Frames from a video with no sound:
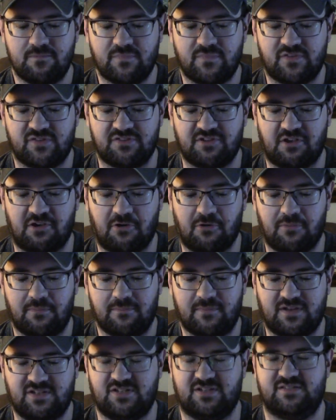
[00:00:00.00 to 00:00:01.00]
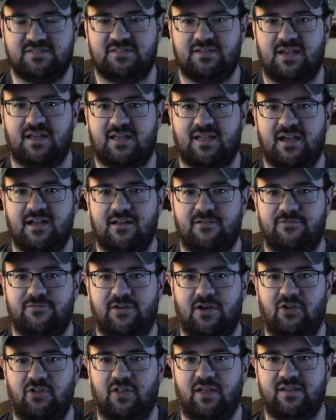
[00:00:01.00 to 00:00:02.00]
So, it kind of
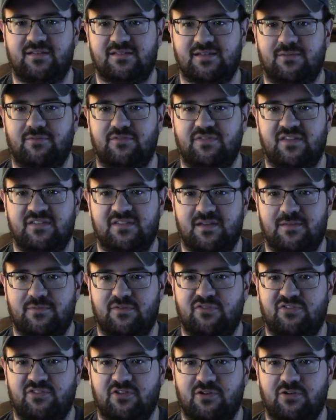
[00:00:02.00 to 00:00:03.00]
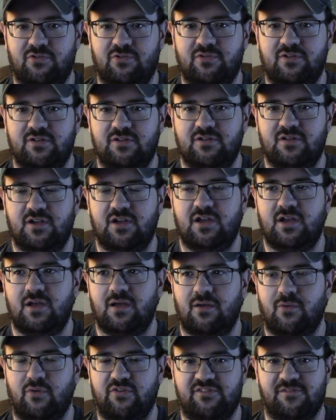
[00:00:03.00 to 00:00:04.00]
felt like some of this episode
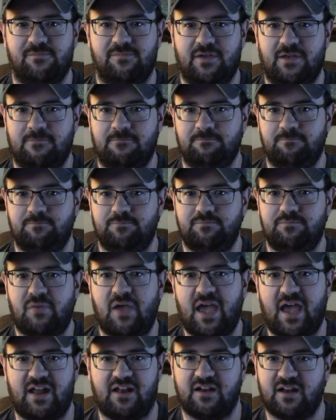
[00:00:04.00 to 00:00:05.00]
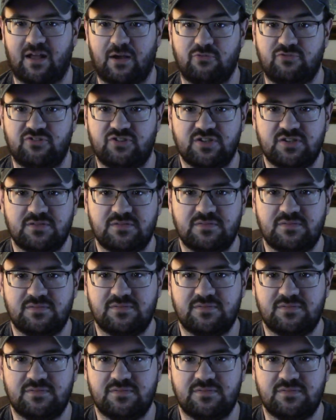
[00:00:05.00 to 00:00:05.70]
was a bit padded out.